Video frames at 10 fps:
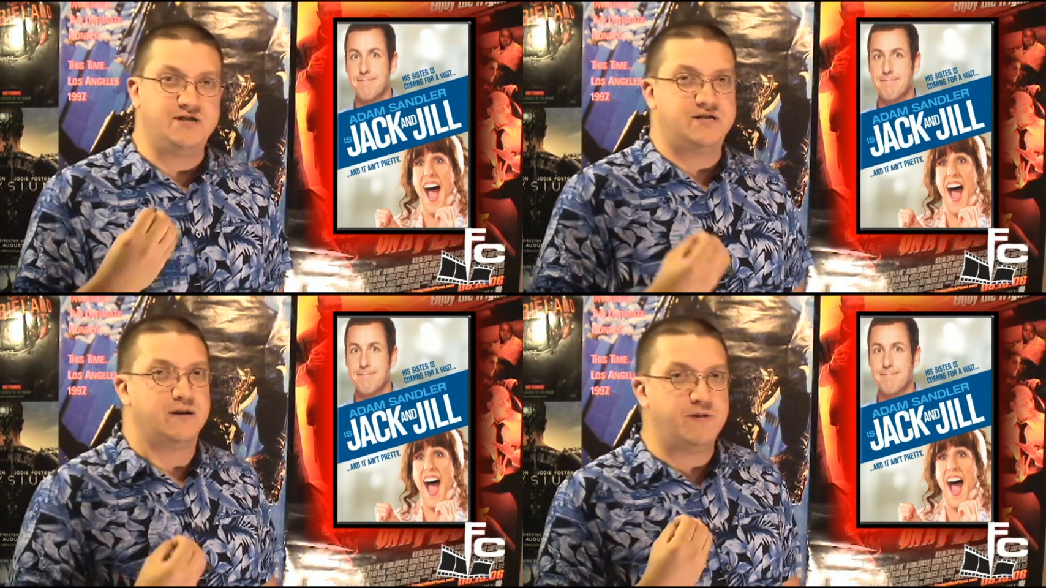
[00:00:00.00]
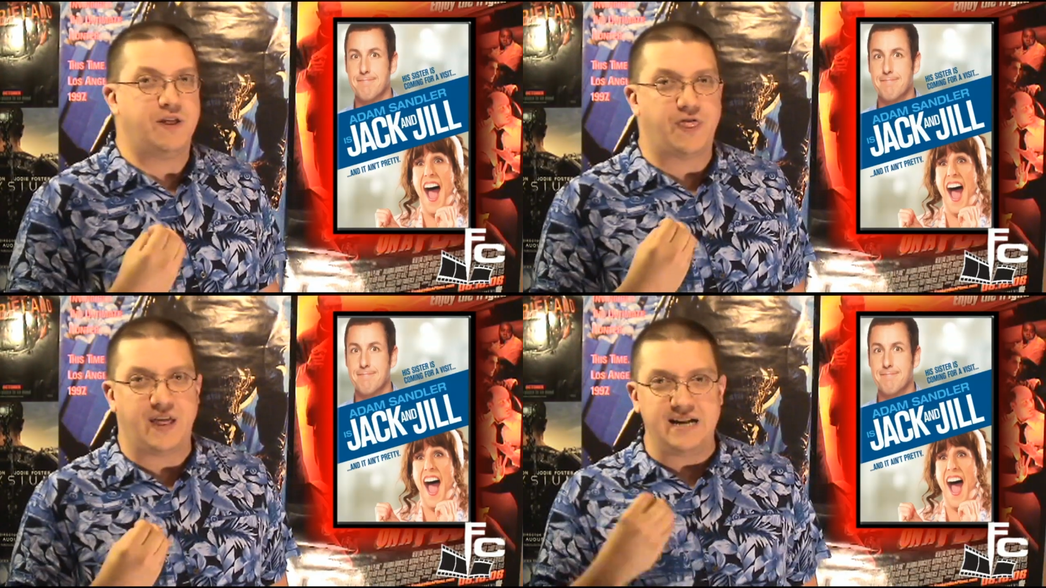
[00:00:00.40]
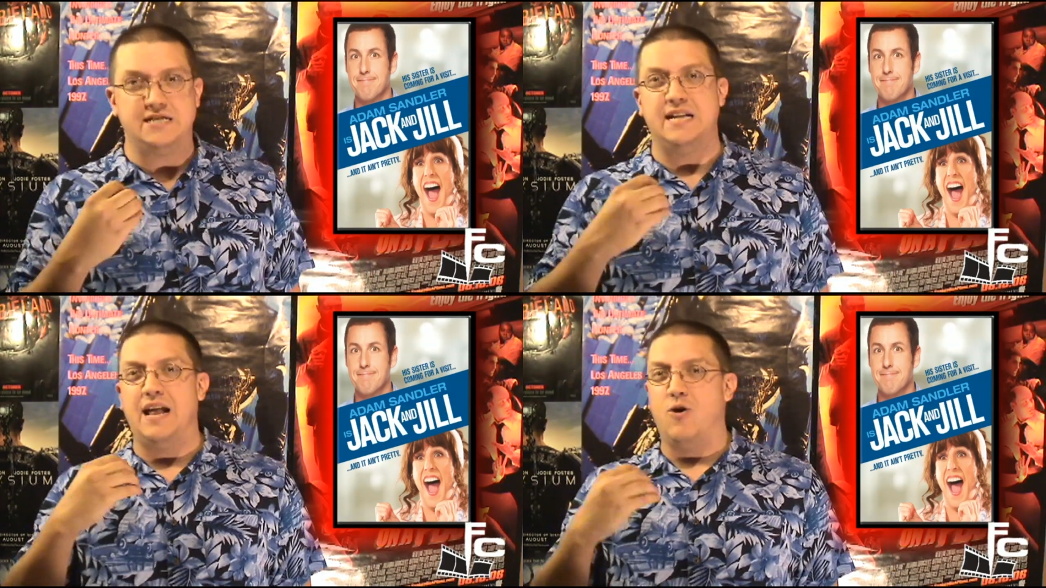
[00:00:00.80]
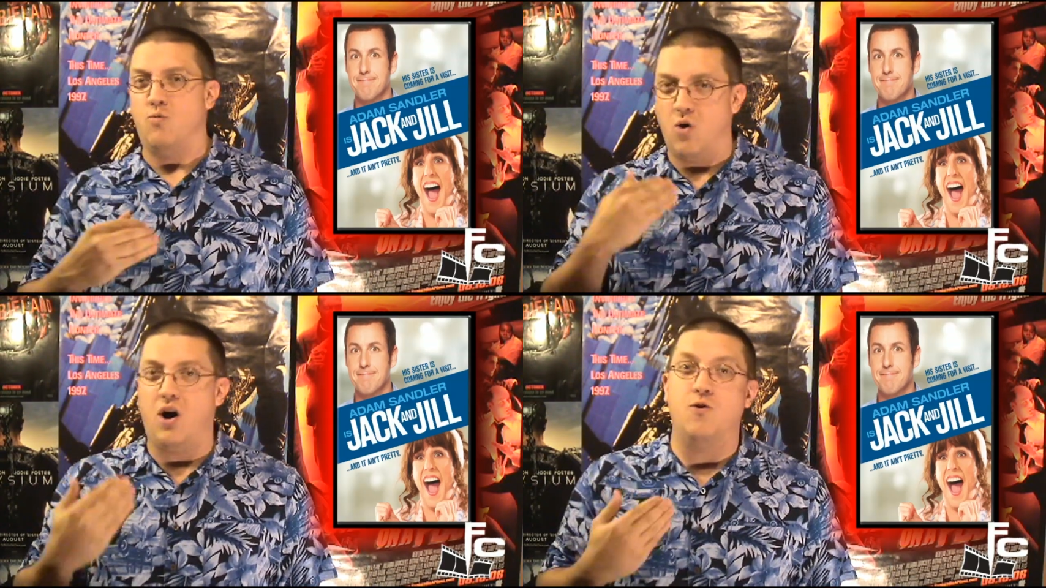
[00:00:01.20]
Speaker 1: you some of the things that are
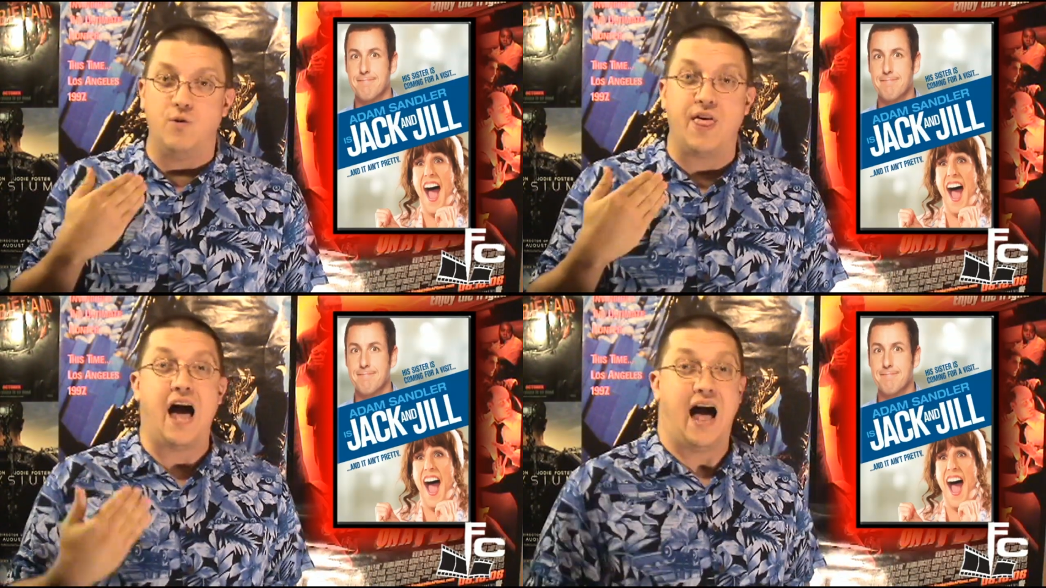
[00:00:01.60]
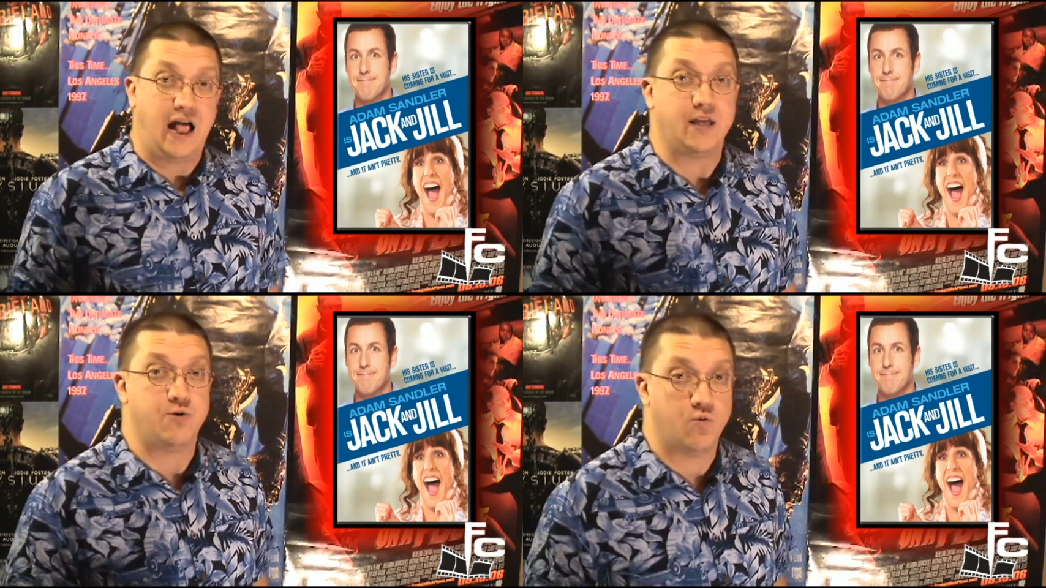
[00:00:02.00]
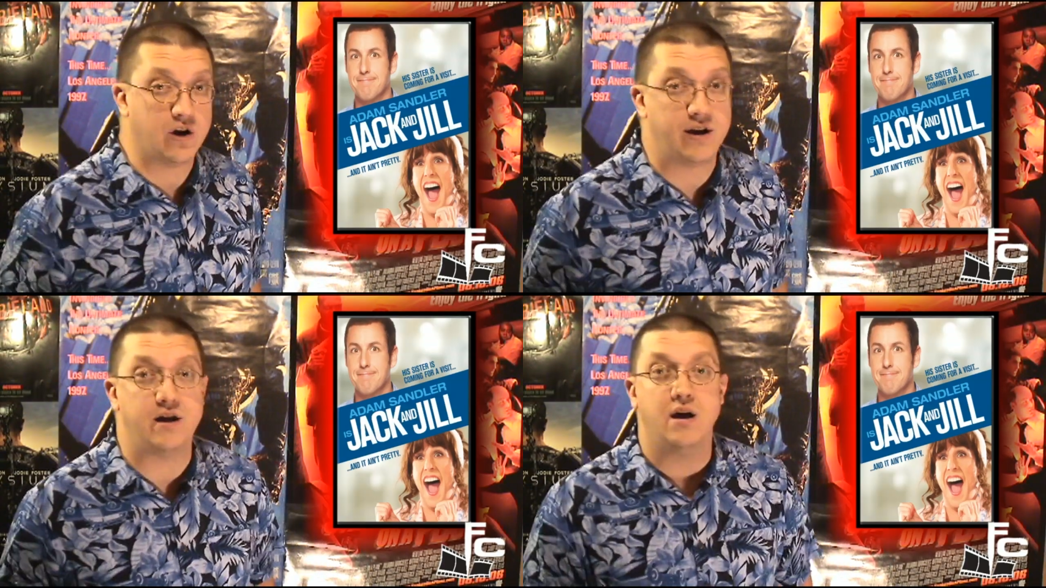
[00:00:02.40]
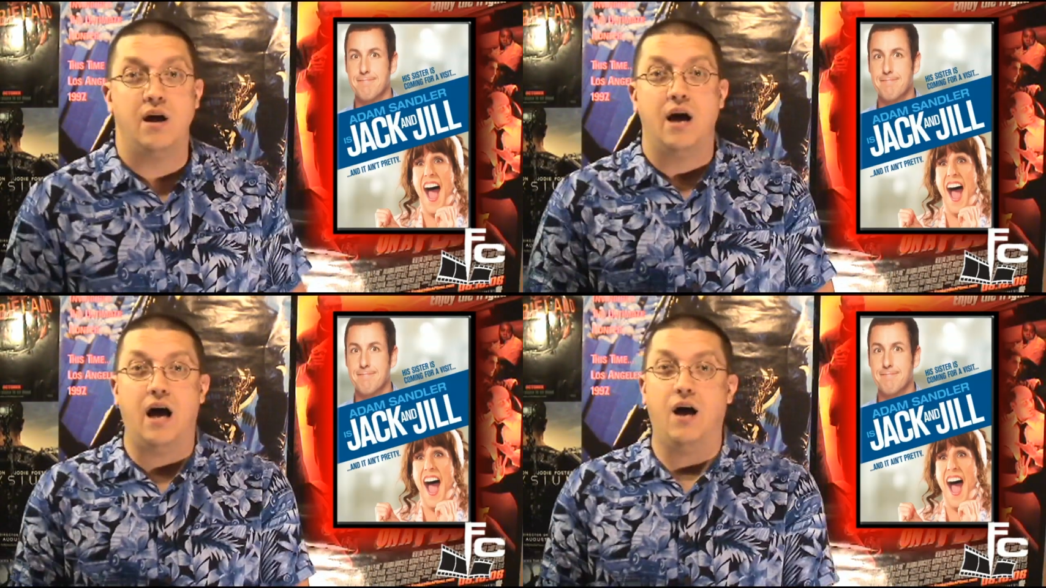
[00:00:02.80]
wrong with Hollywood.
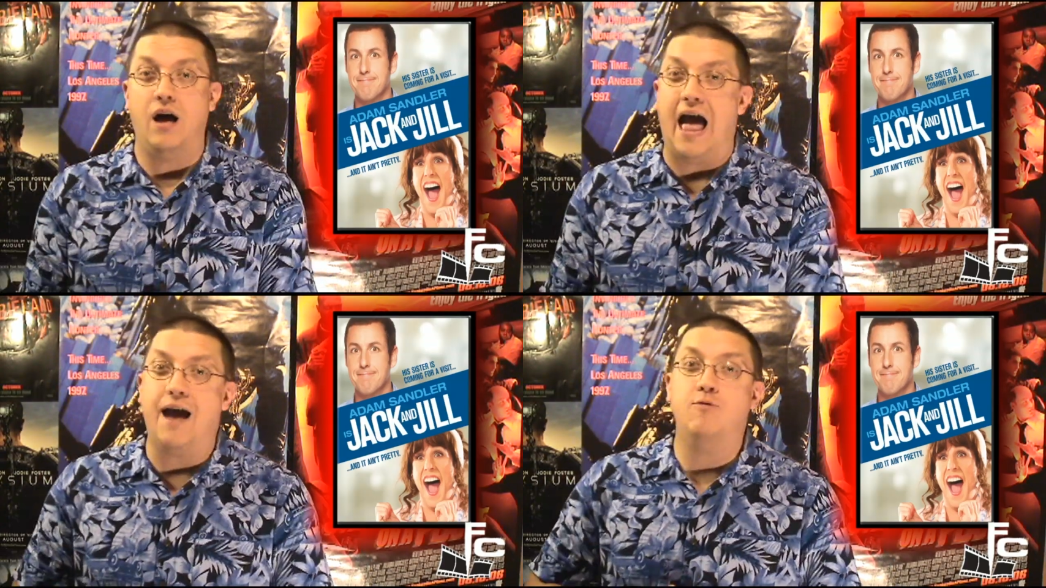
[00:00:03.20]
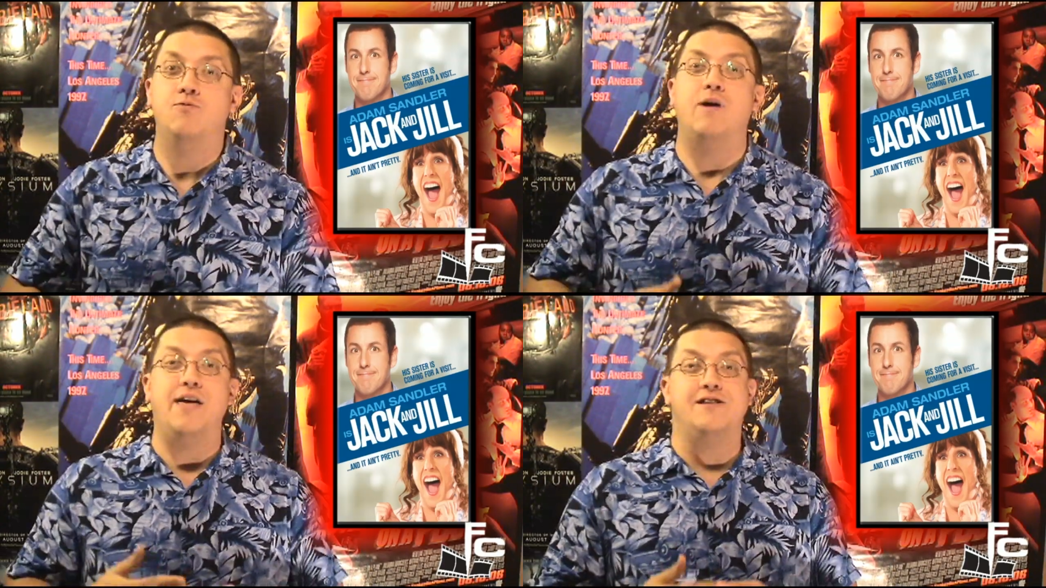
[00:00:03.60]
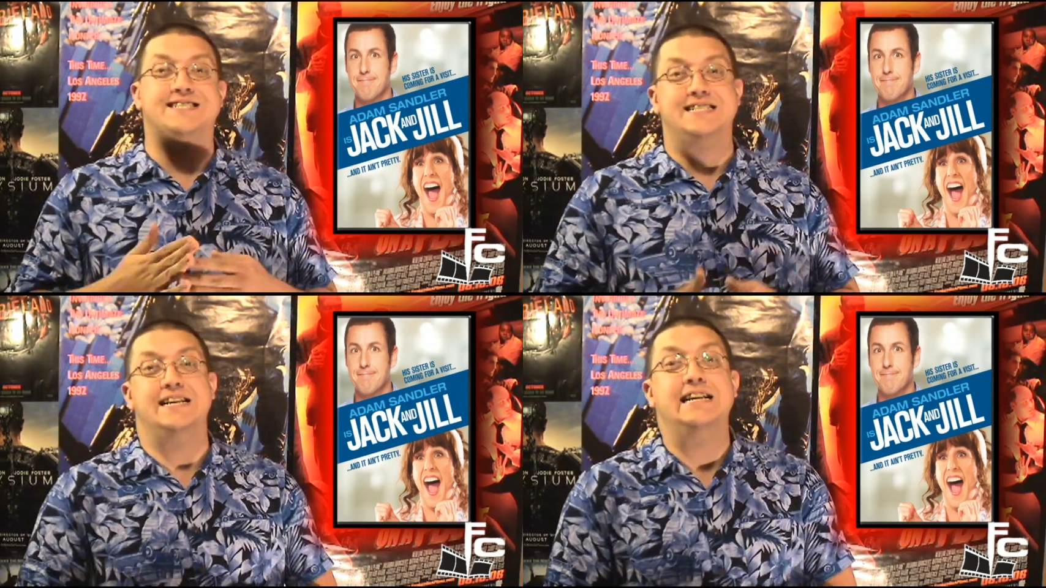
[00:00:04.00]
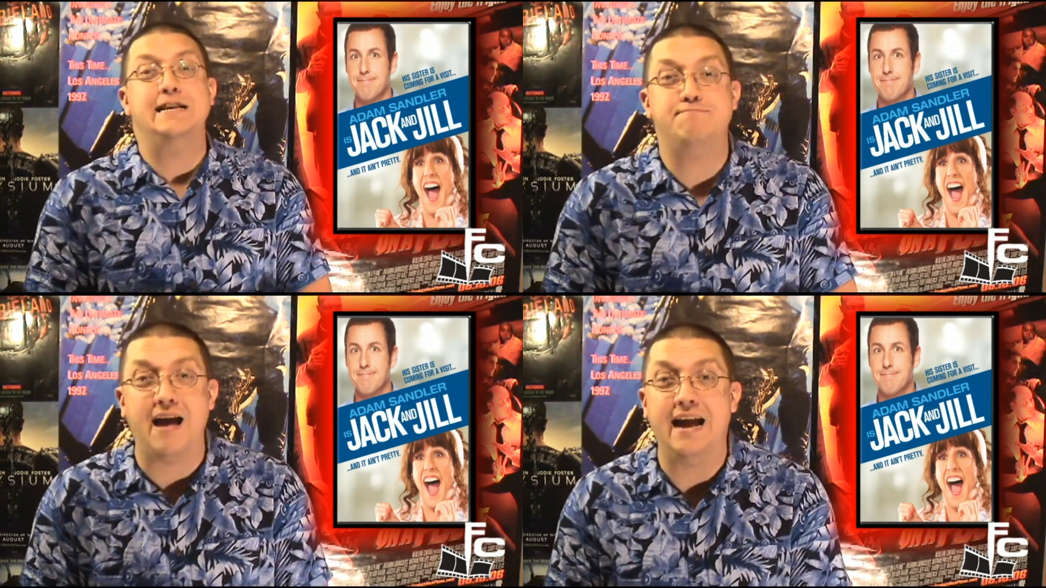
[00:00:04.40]
Uh, I would rather see an
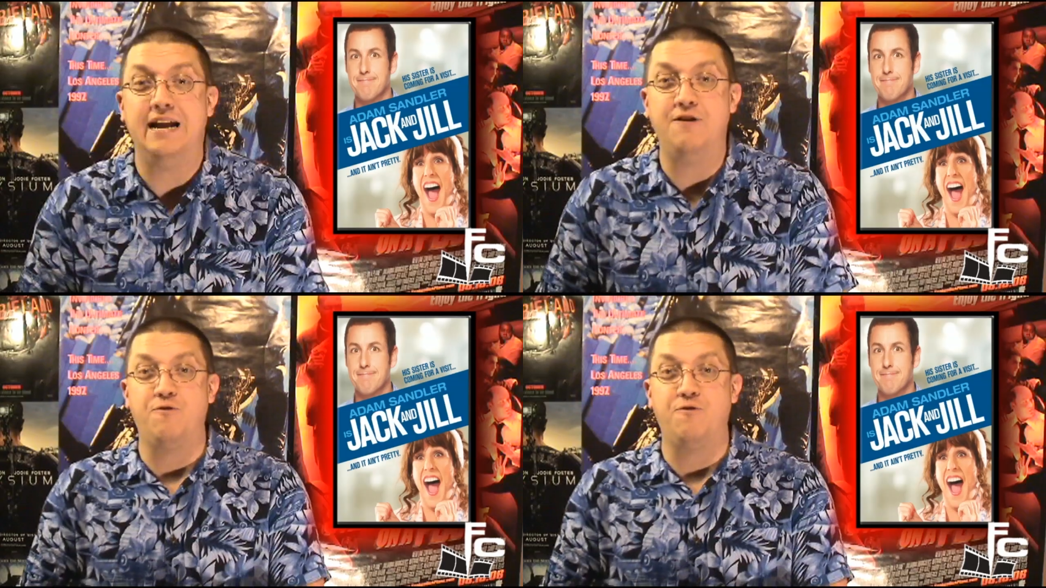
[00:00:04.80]
independent